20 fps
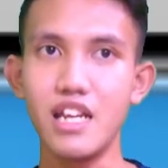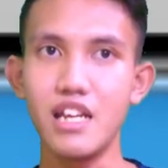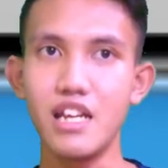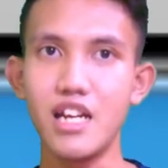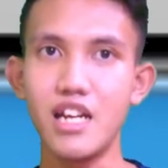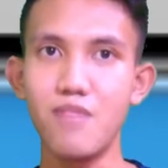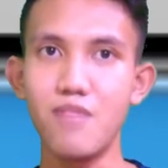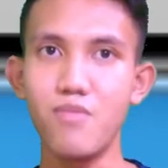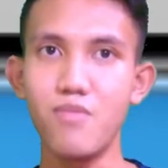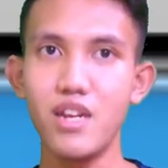
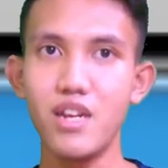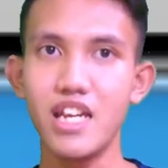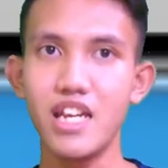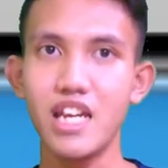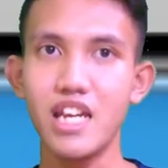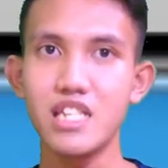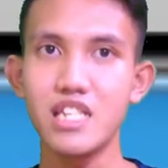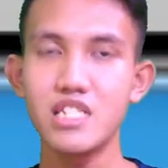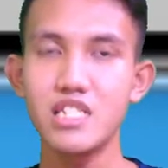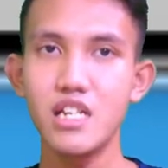double
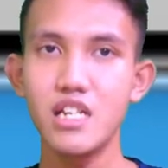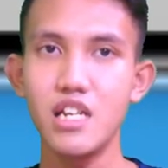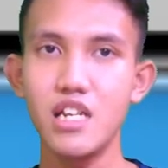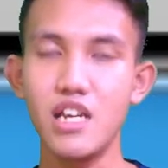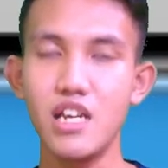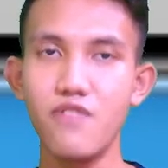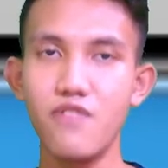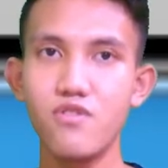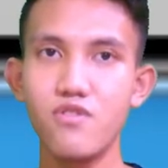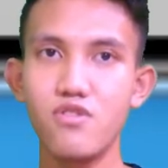negation,
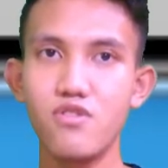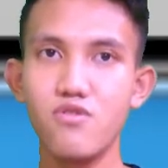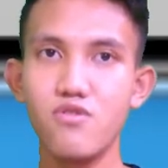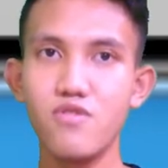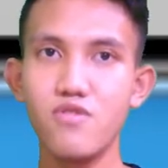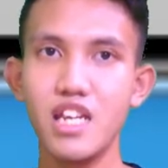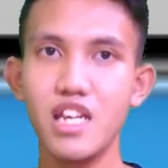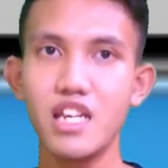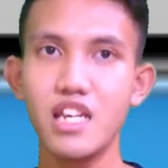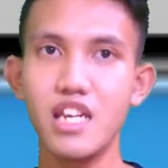if two
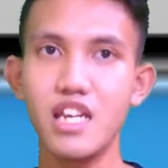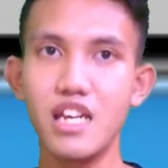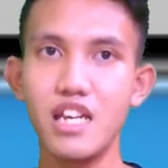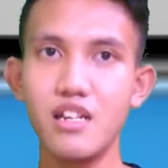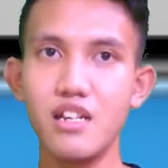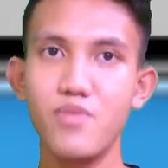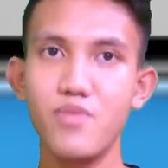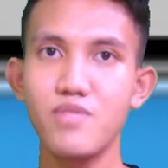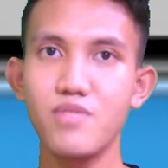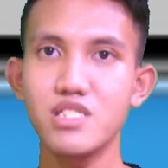negate,
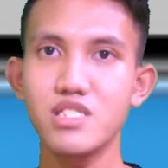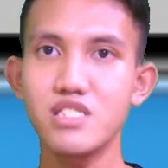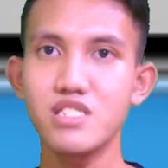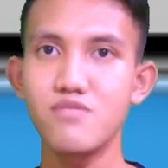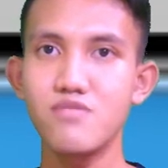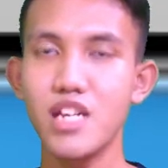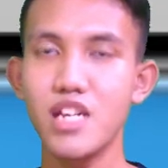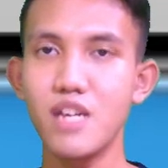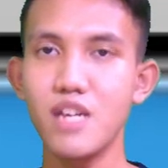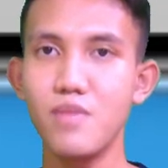premises
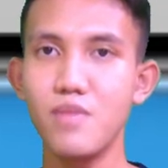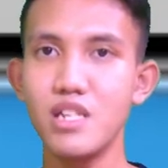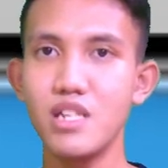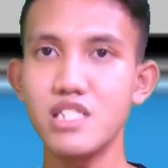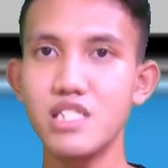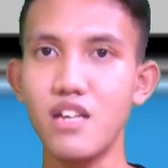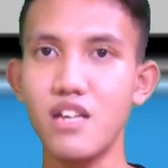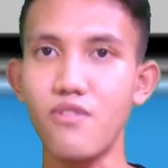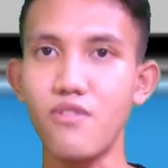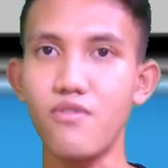become
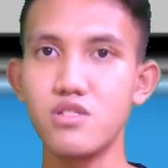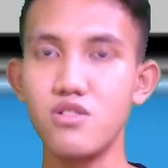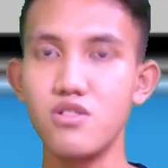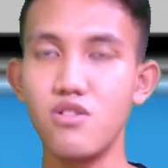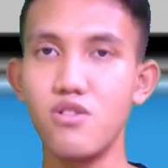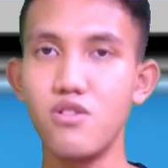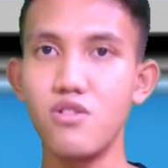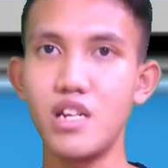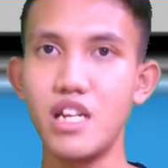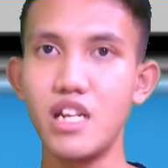itself.
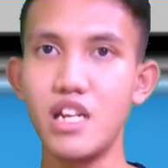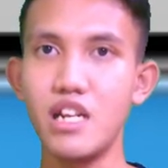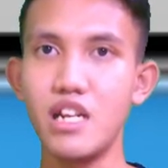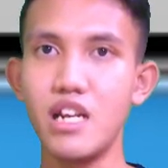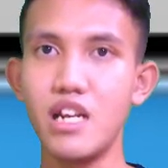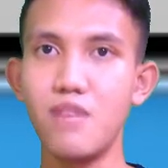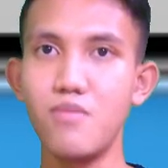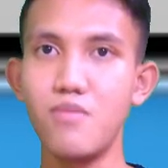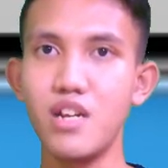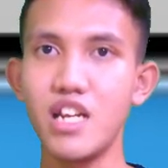So
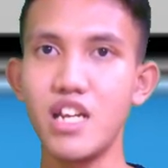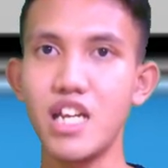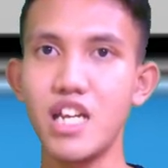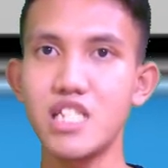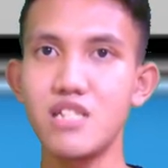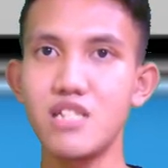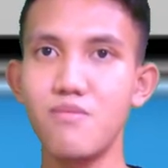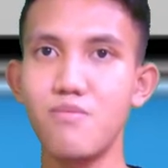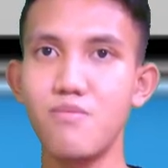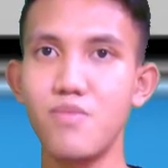double
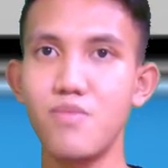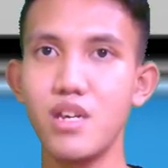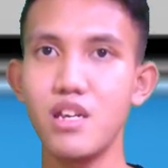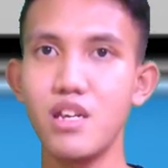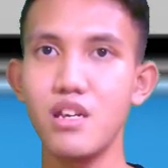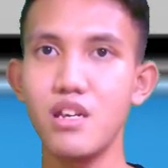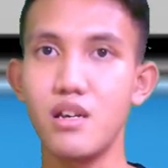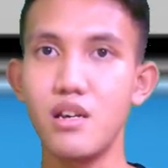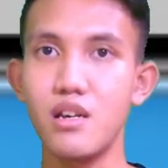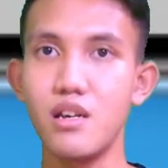negation P,
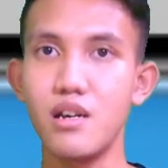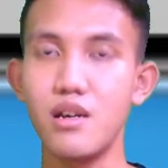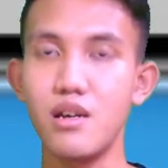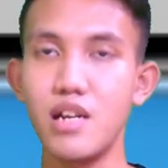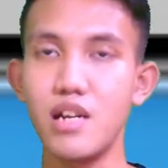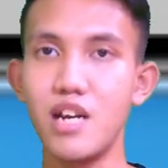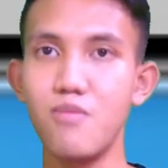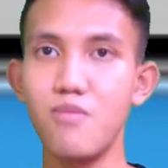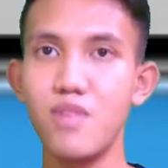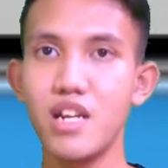
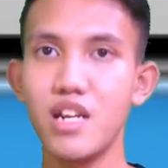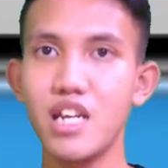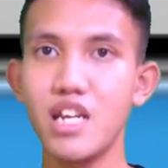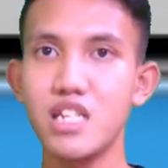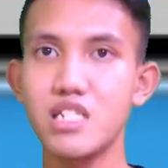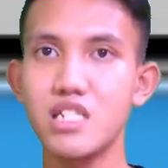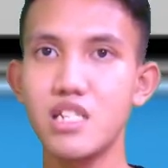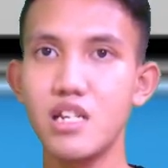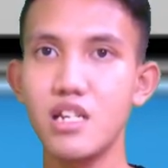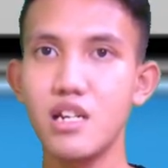double
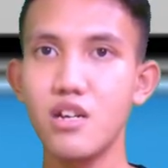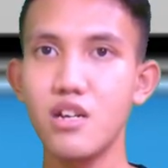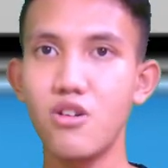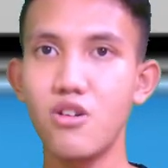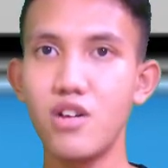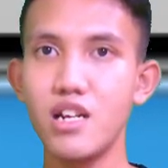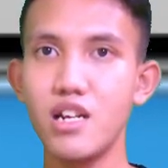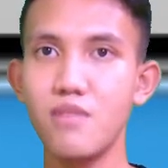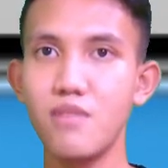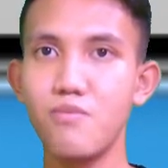negation
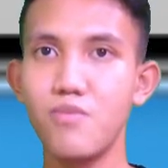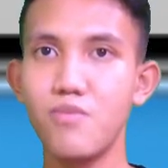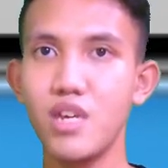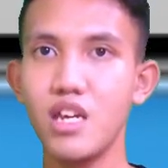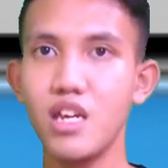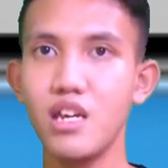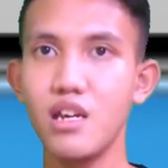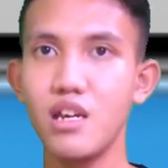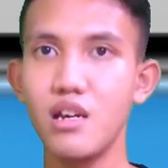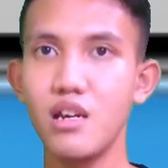column
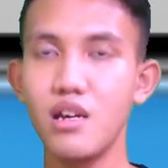P